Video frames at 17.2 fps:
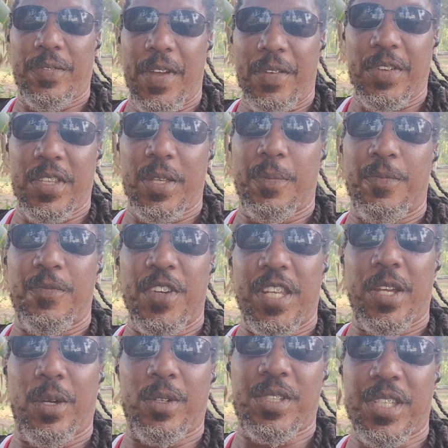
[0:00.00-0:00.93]
I think the
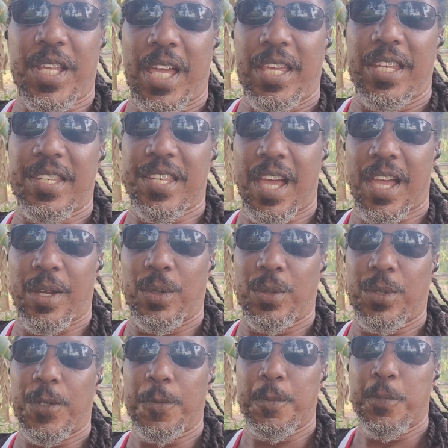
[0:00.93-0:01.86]
video is
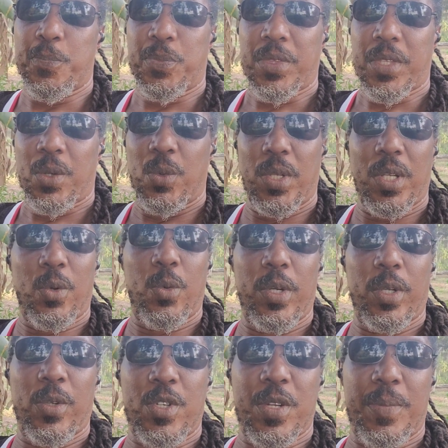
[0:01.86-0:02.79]
entitled, Will a
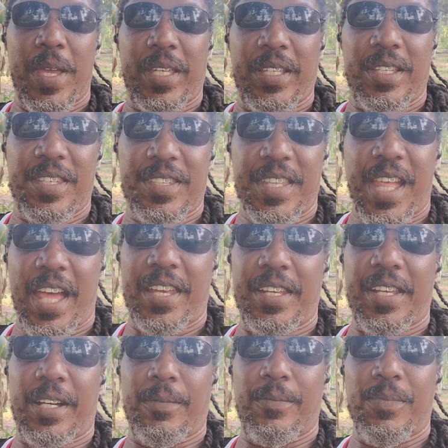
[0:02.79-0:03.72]
Real Jamaican
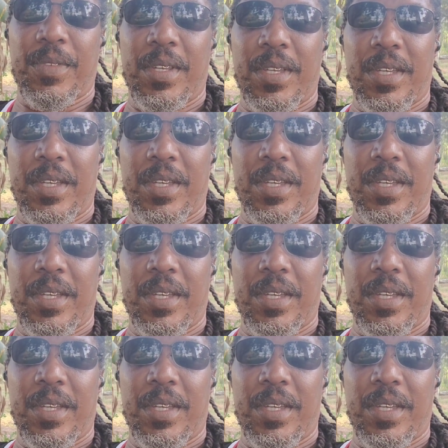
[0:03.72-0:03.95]
Stand Up?